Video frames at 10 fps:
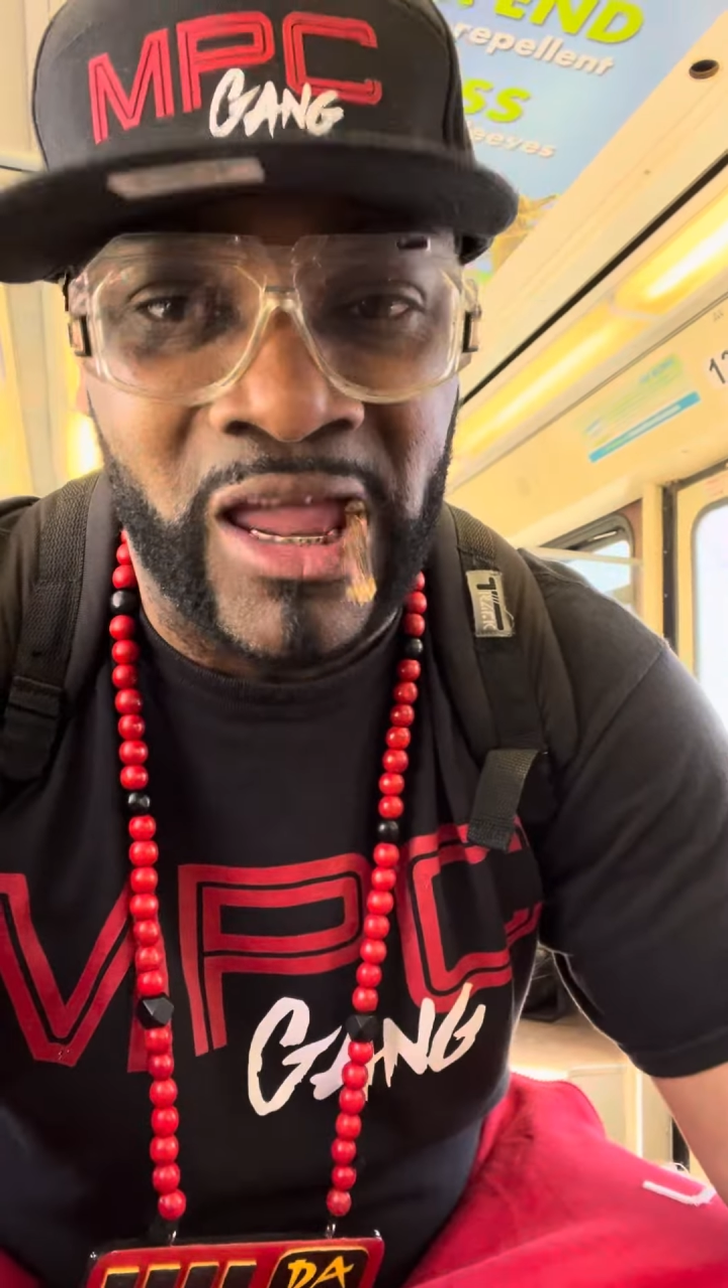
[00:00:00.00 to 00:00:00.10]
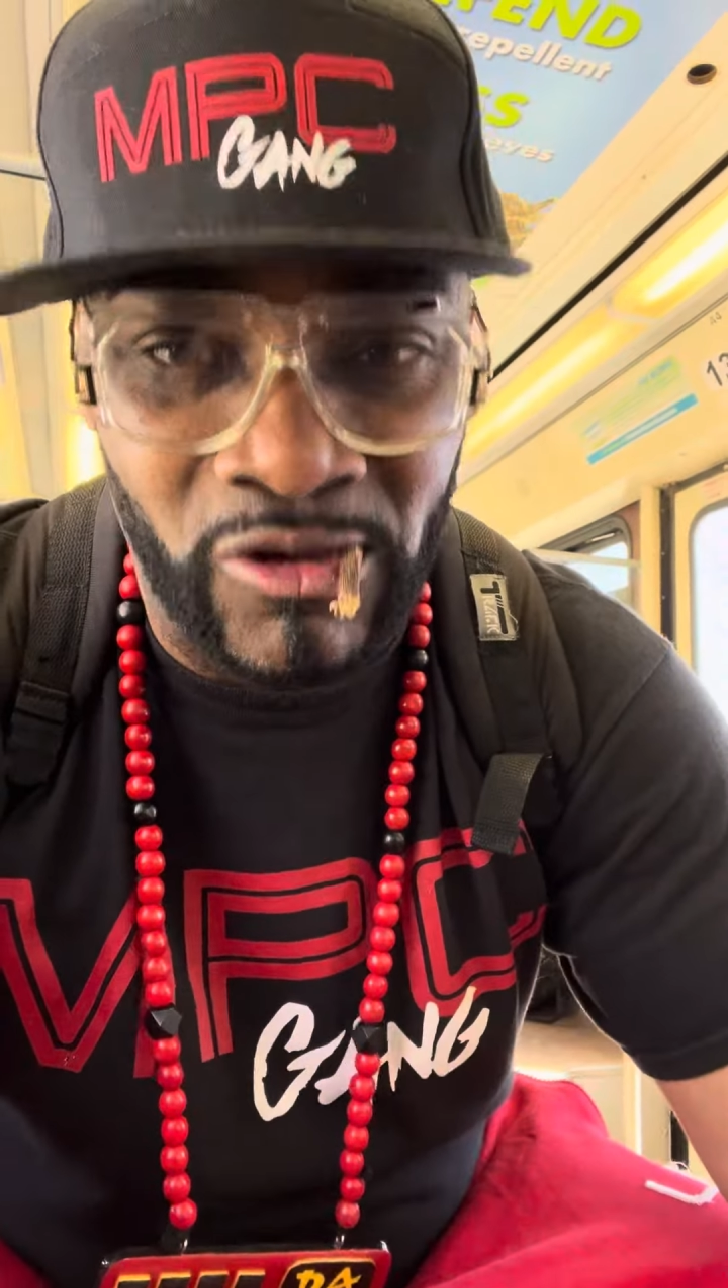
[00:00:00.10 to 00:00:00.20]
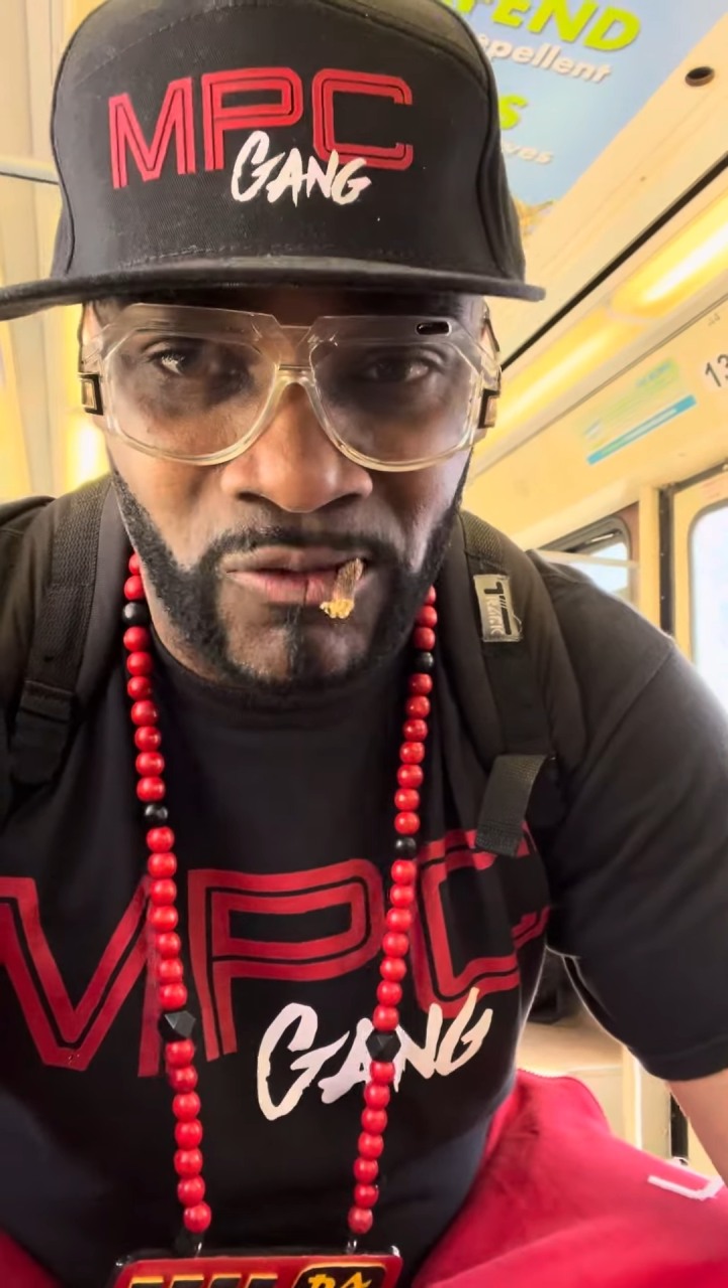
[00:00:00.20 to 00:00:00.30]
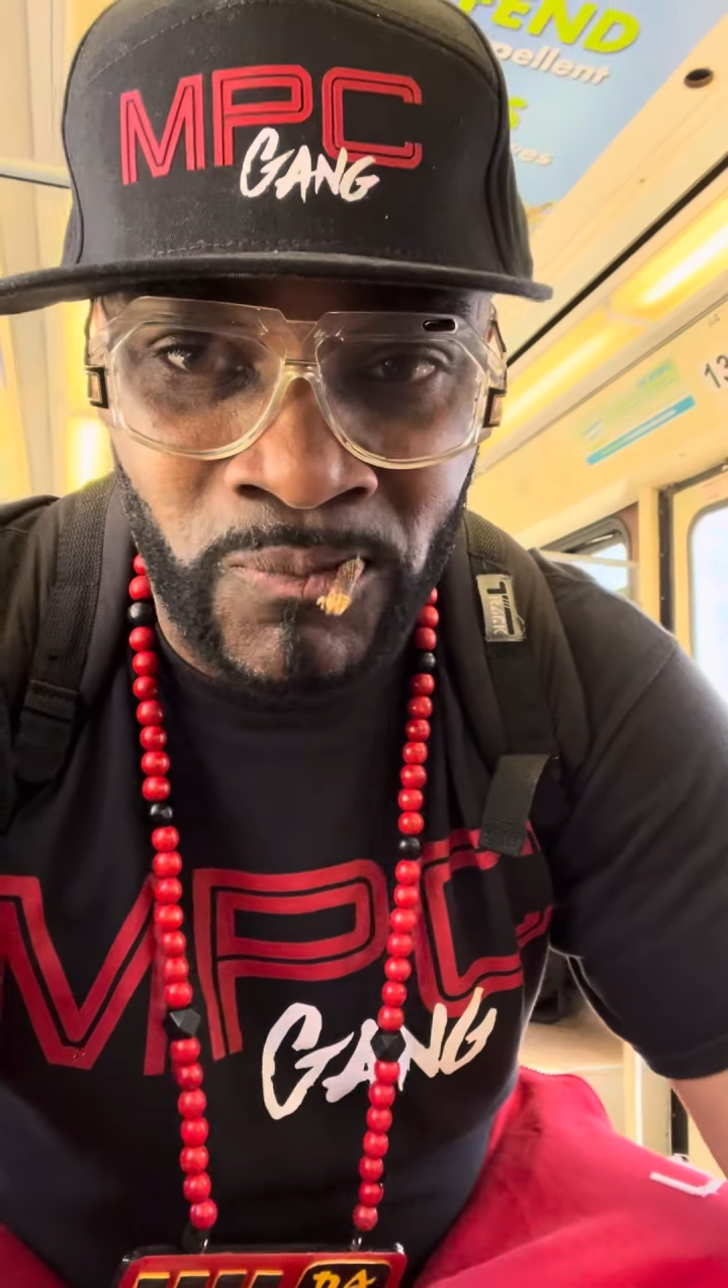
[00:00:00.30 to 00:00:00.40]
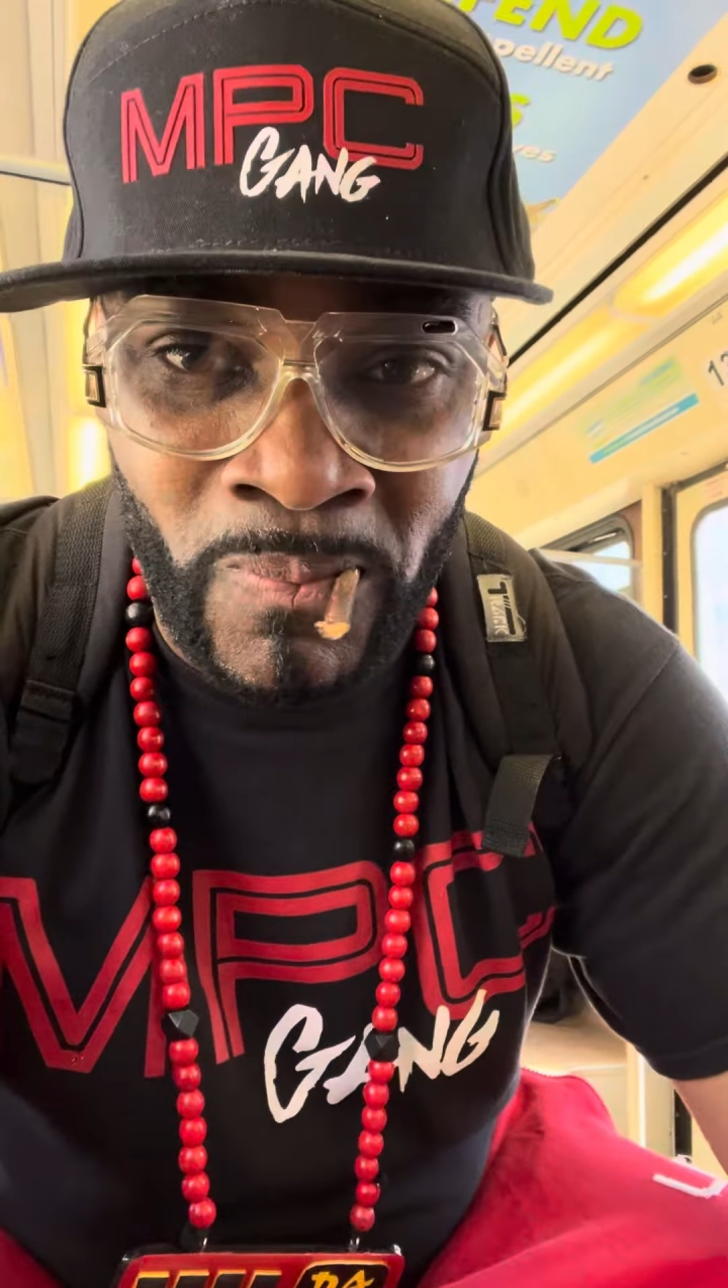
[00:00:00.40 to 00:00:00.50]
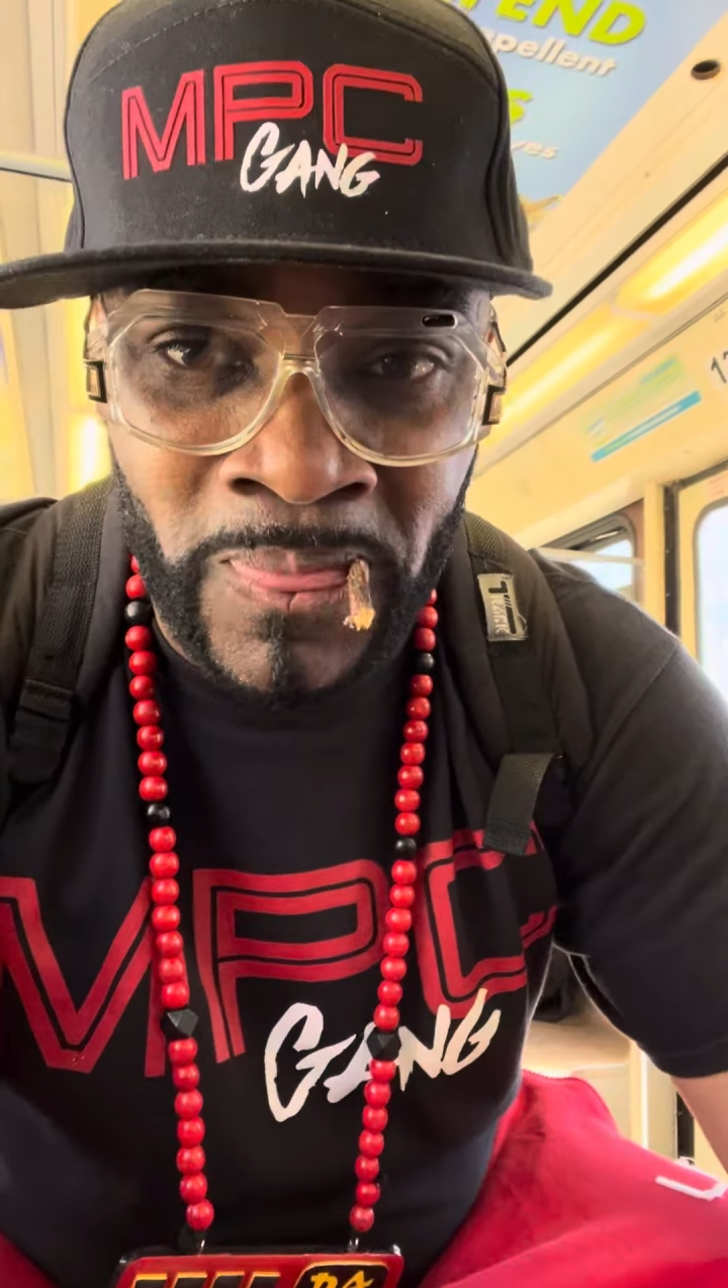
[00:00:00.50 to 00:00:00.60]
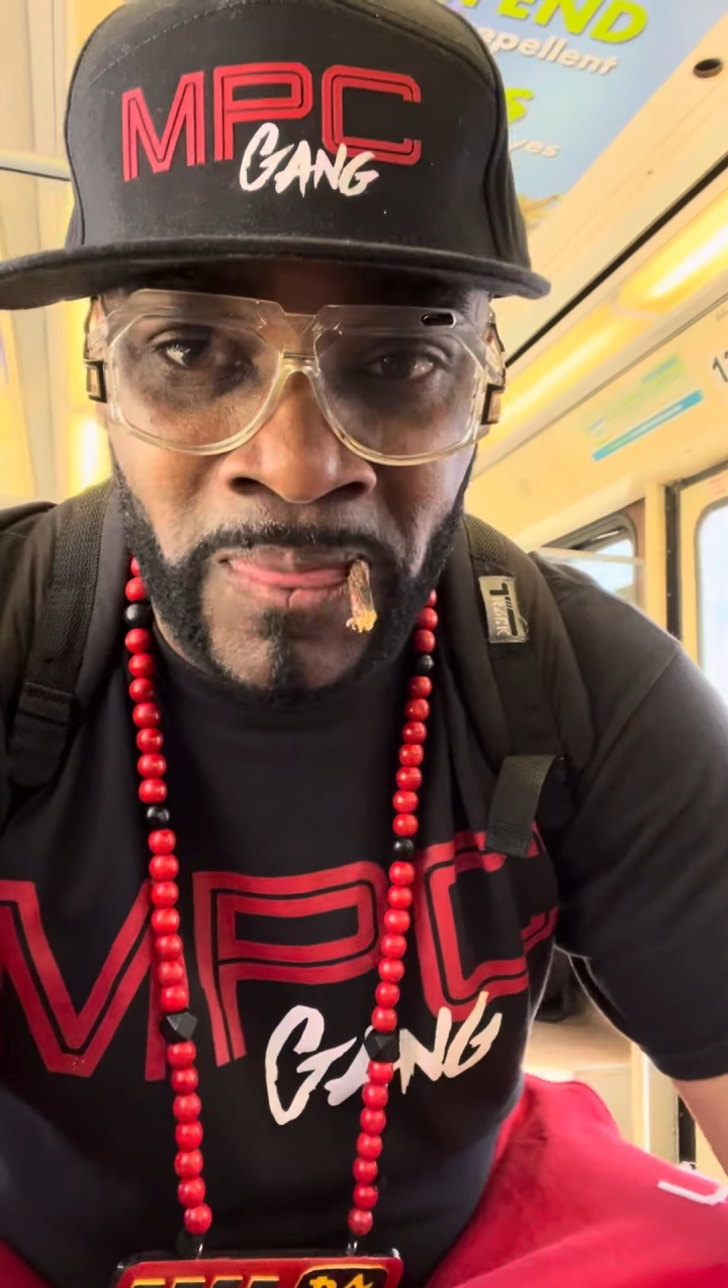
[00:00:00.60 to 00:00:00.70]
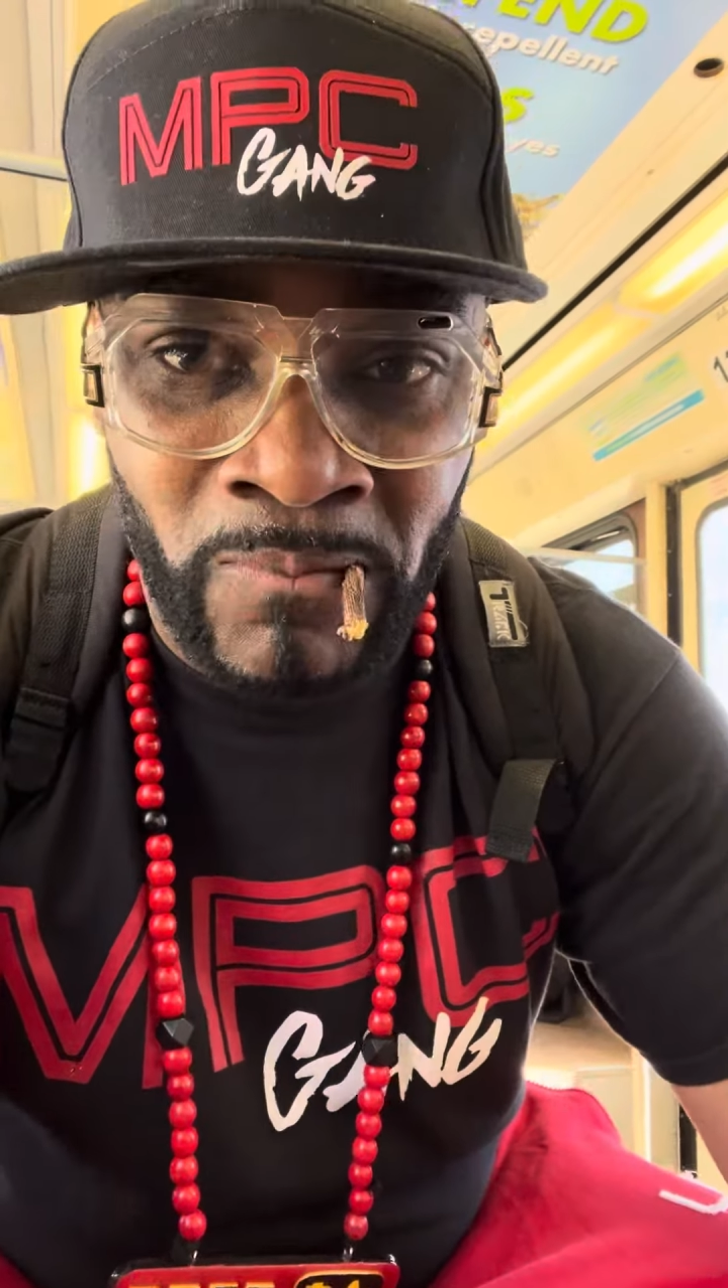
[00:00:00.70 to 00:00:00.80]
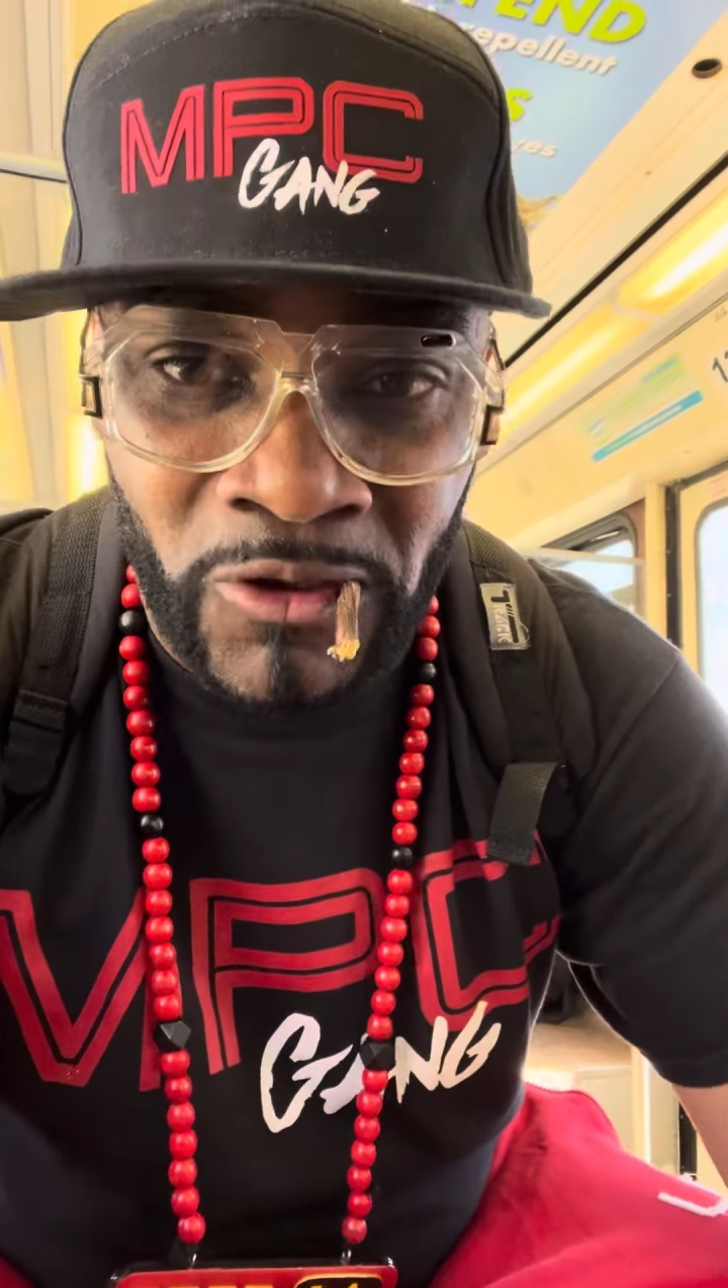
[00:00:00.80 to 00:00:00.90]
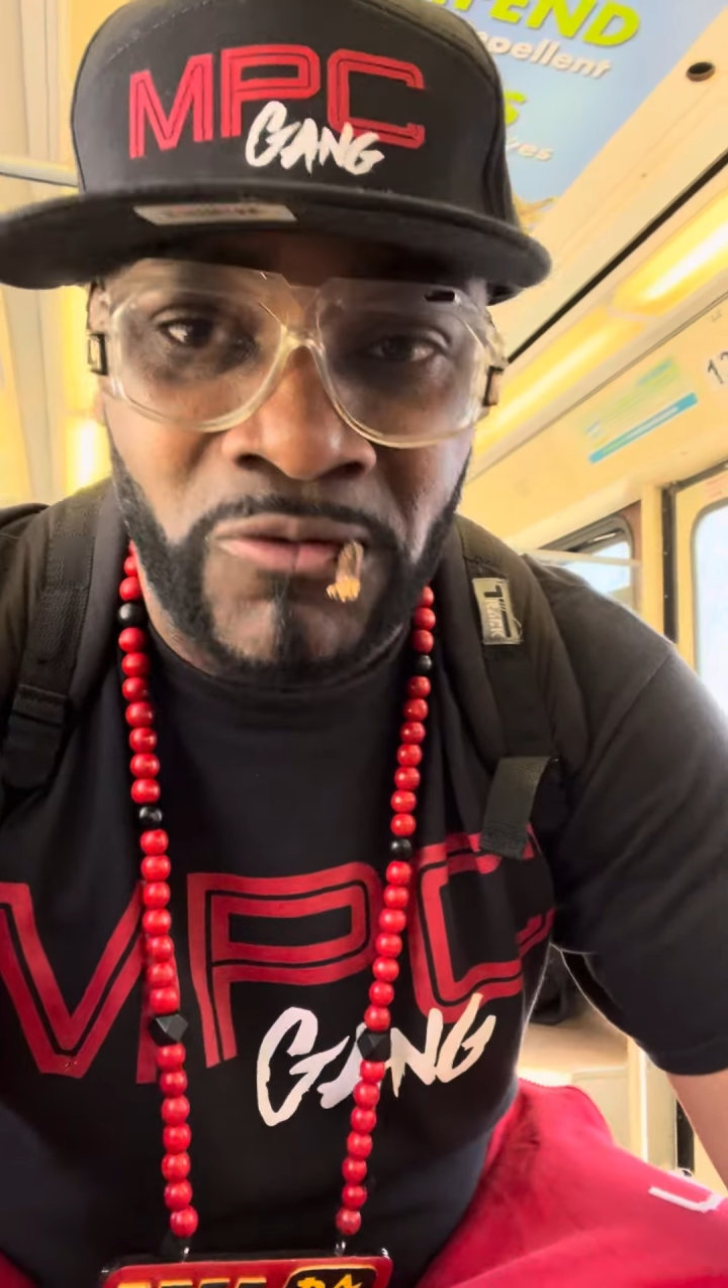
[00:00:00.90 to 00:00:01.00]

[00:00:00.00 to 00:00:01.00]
you.